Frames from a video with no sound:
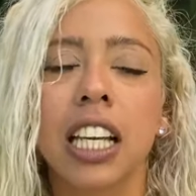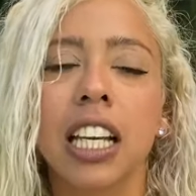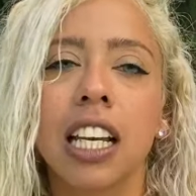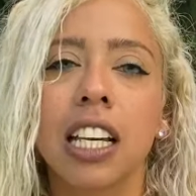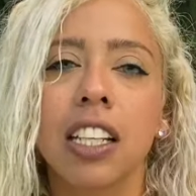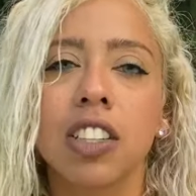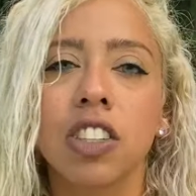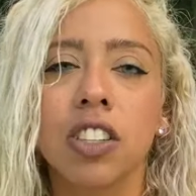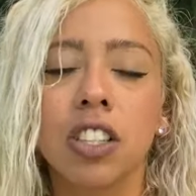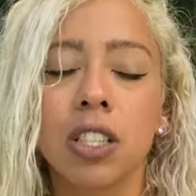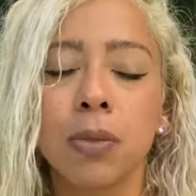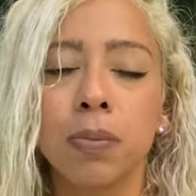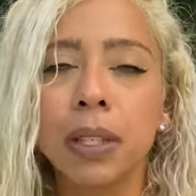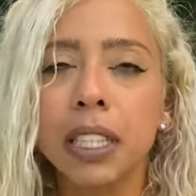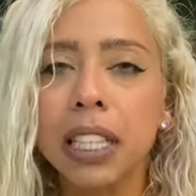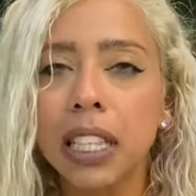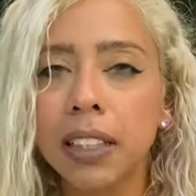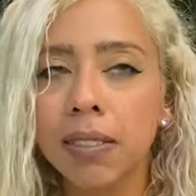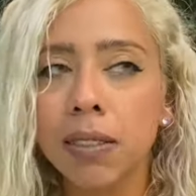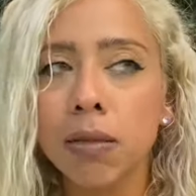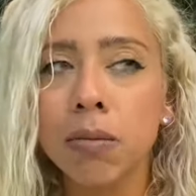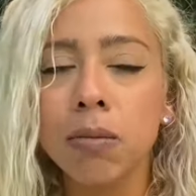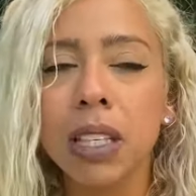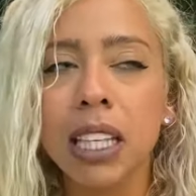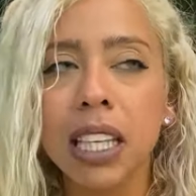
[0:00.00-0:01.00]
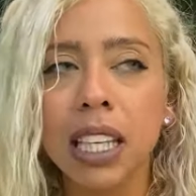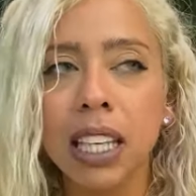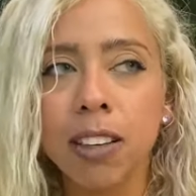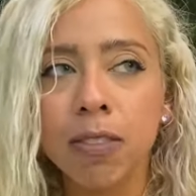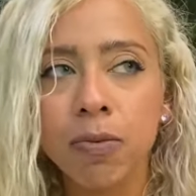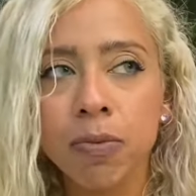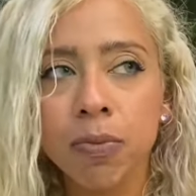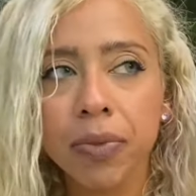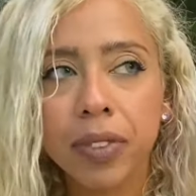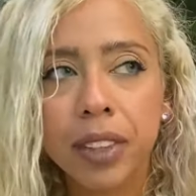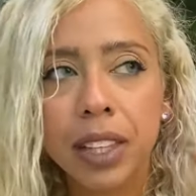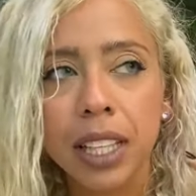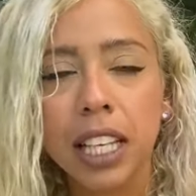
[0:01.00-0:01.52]
and she's been giving me
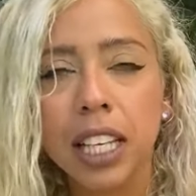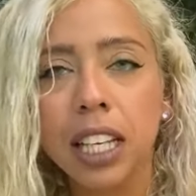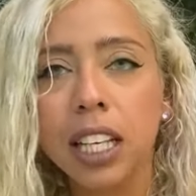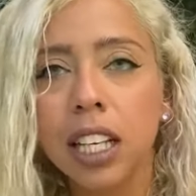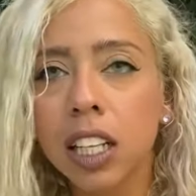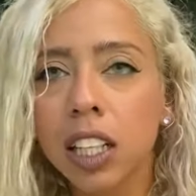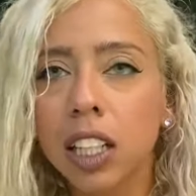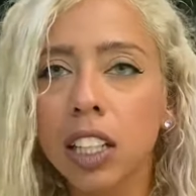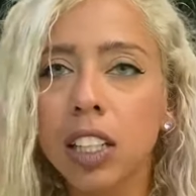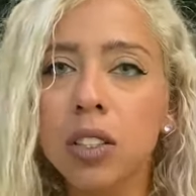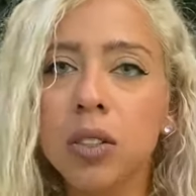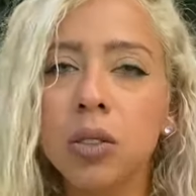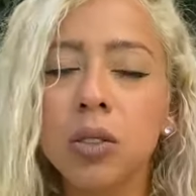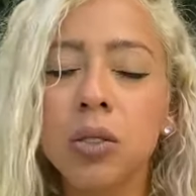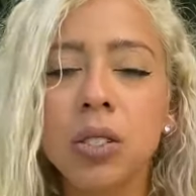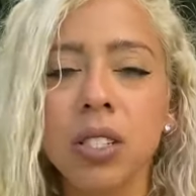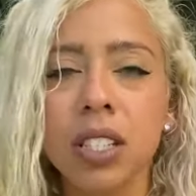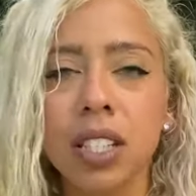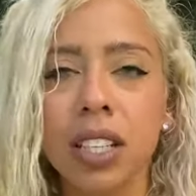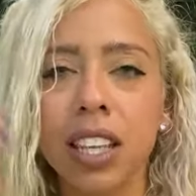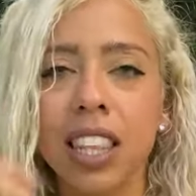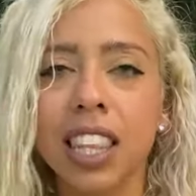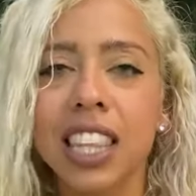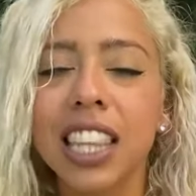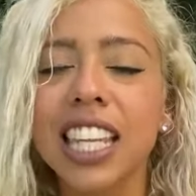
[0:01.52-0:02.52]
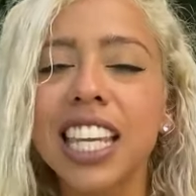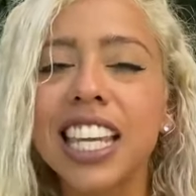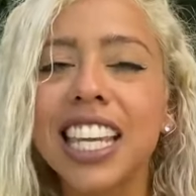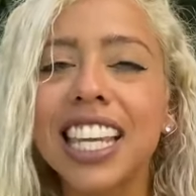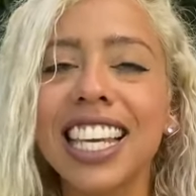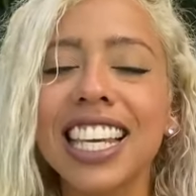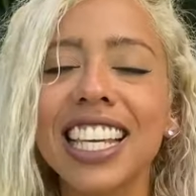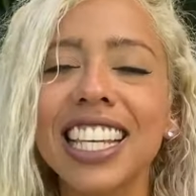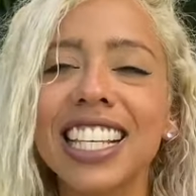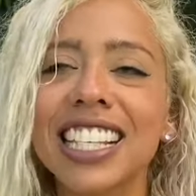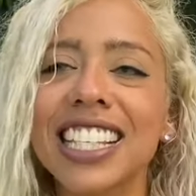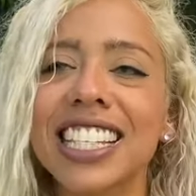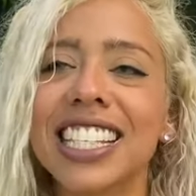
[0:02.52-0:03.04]
like clues and
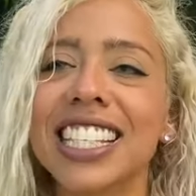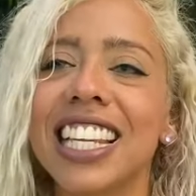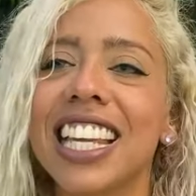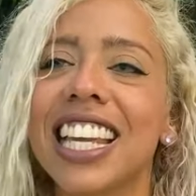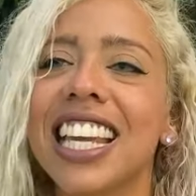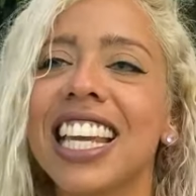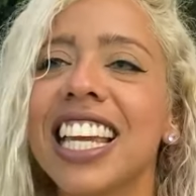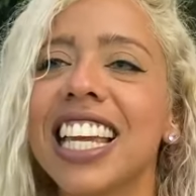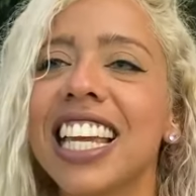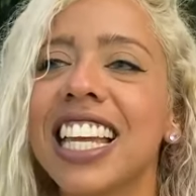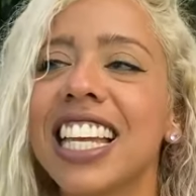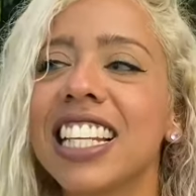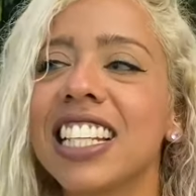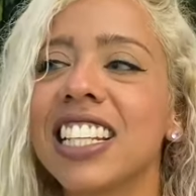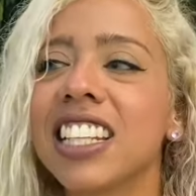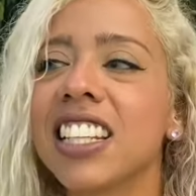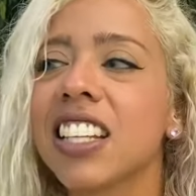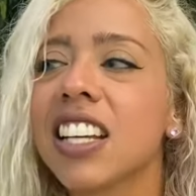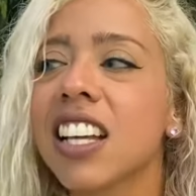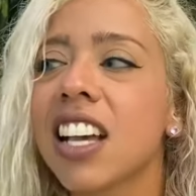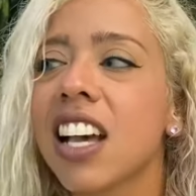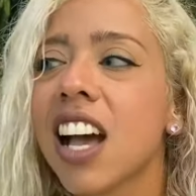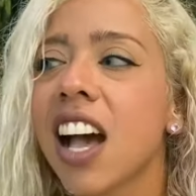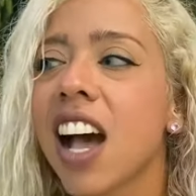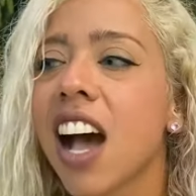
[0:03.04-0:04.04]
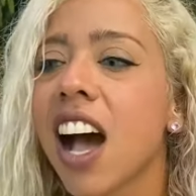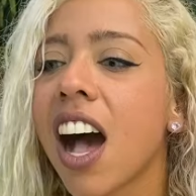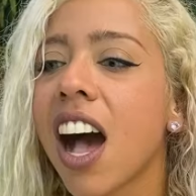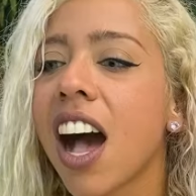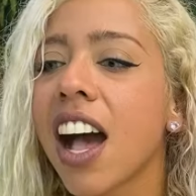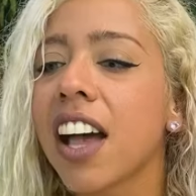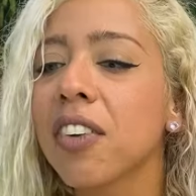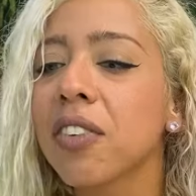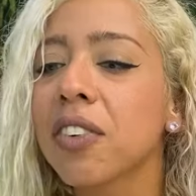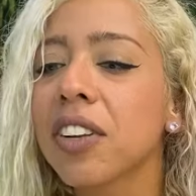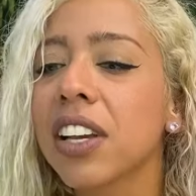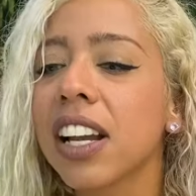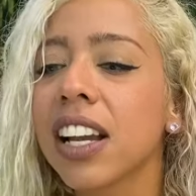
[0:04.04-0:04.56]
things and
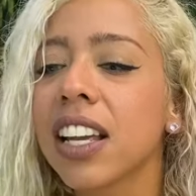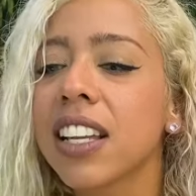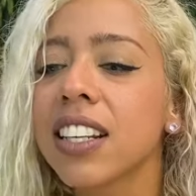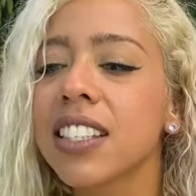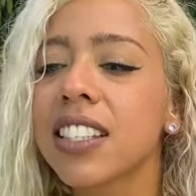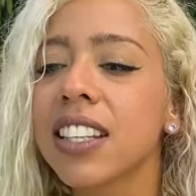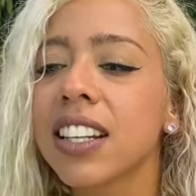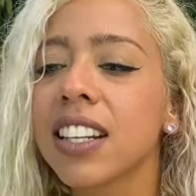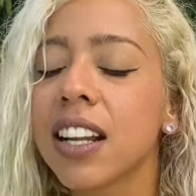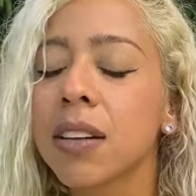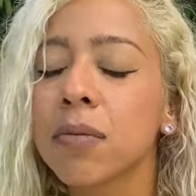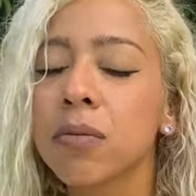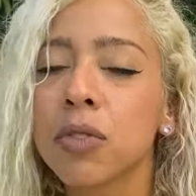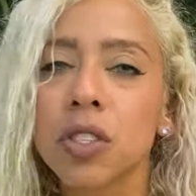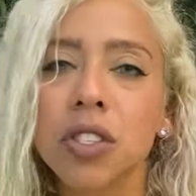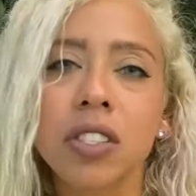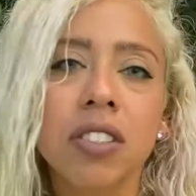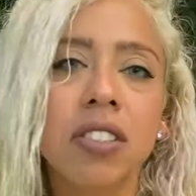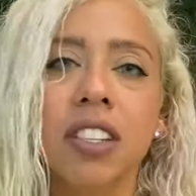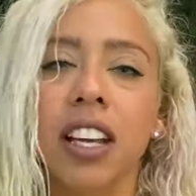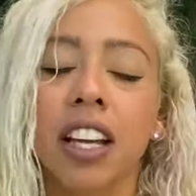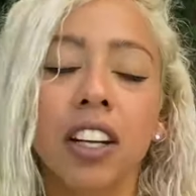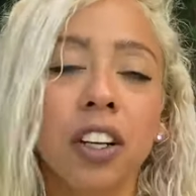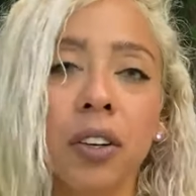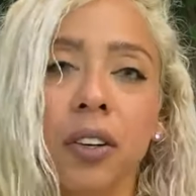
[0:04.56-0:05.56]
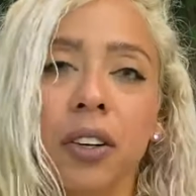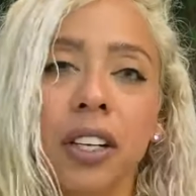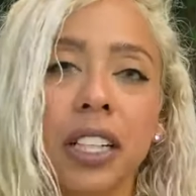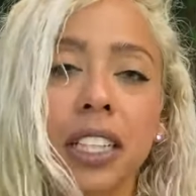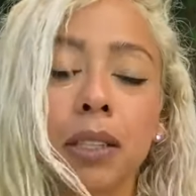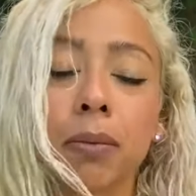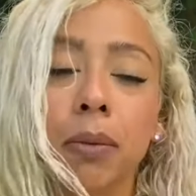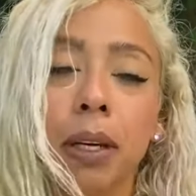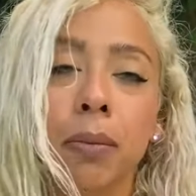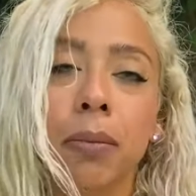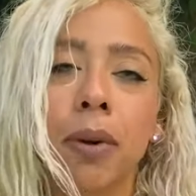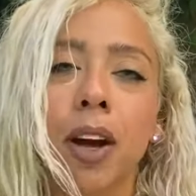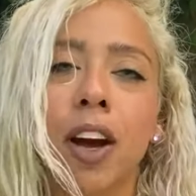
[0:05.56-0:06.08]
I realized that I'm just
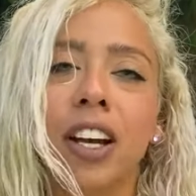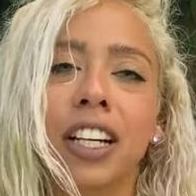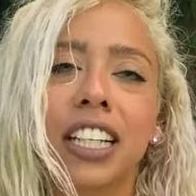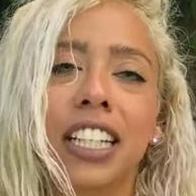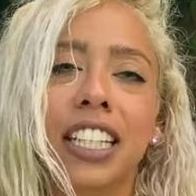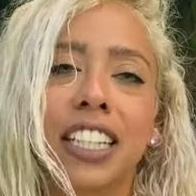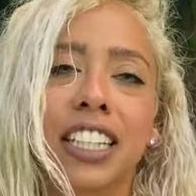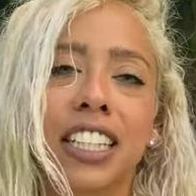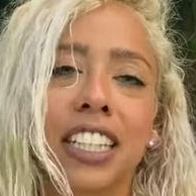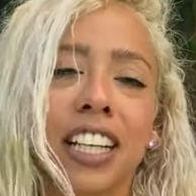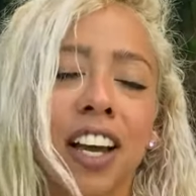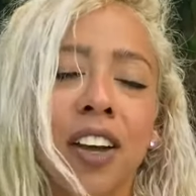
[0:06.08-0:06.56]
decorating my body.